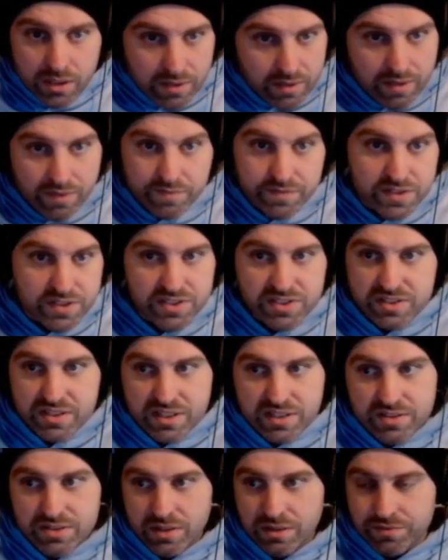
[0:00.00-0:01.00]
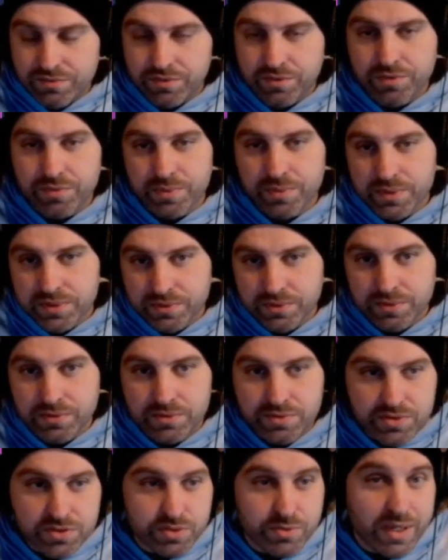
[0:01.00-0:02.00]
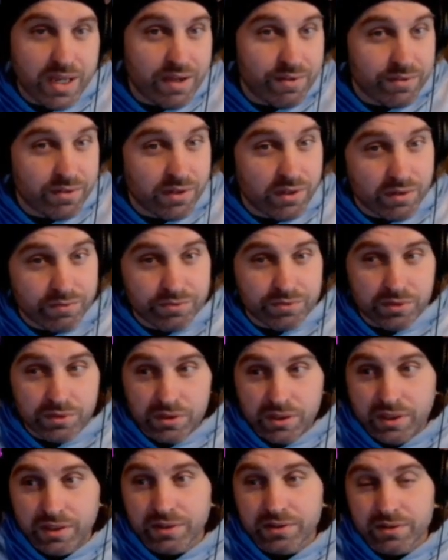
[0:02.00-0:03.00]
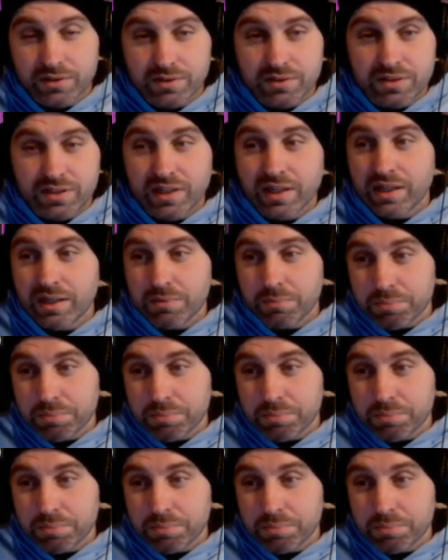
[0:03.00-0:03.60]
if this stays on for 3 turns, you have it on for a long time.